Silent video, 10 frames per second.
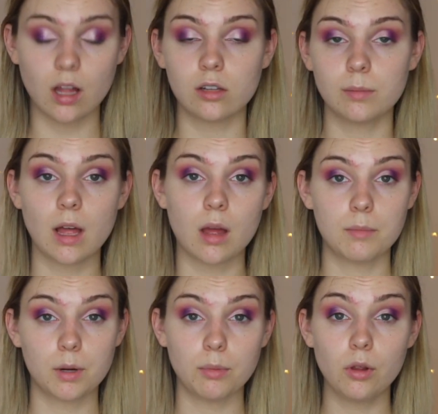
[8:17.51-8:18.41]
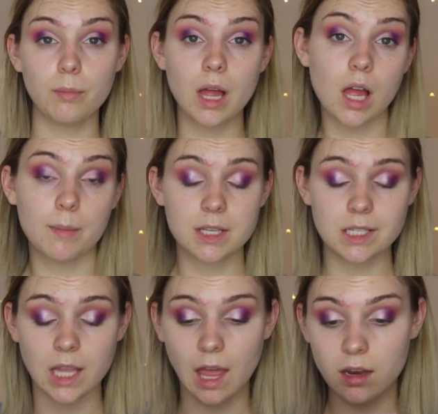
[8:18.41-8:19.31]
color Purple
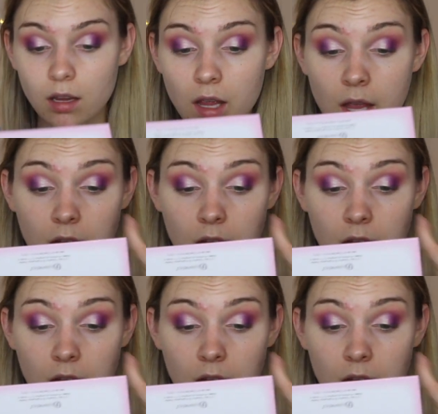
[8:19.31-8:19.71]
Bahamas again.